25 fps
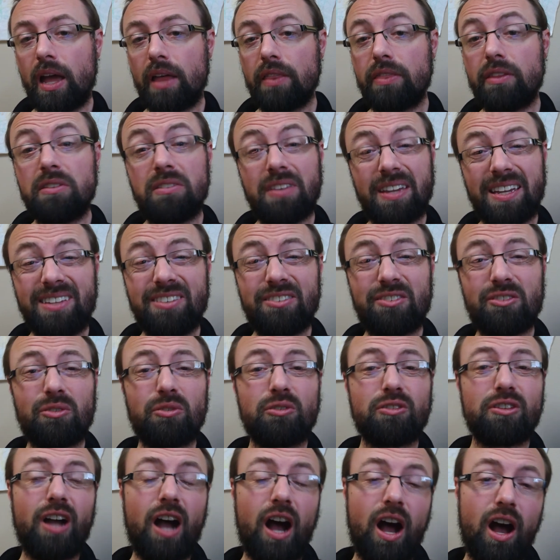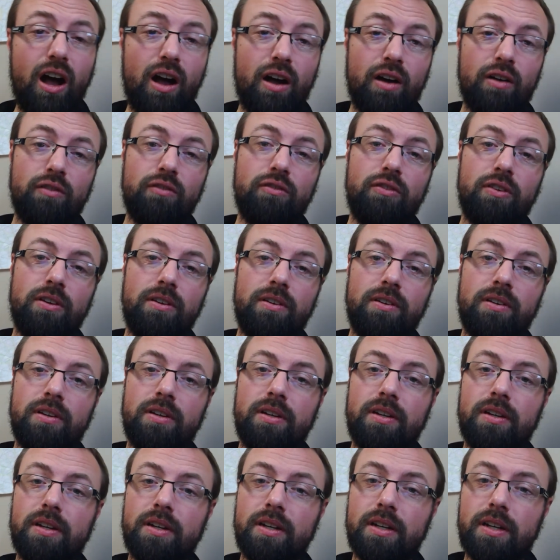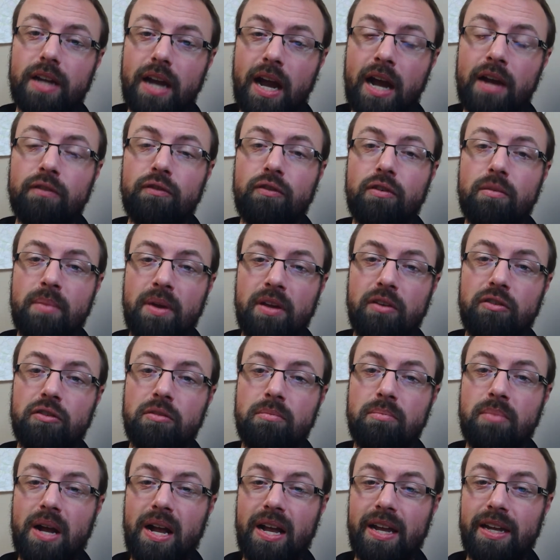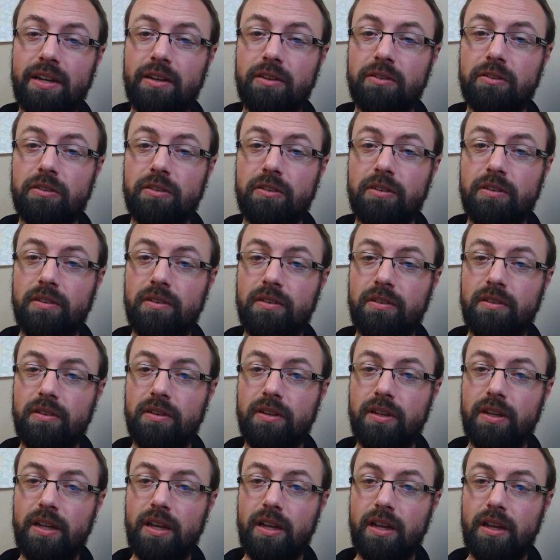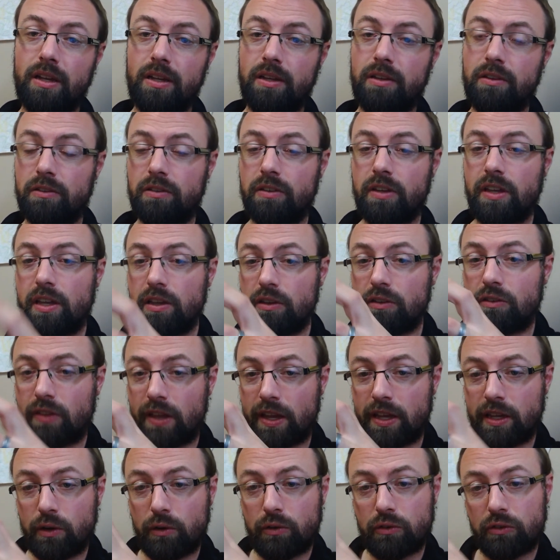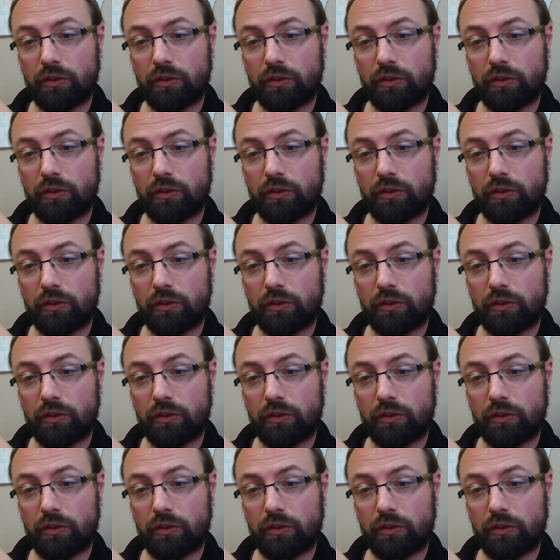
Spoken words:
The dangers of confirmation bias is that you're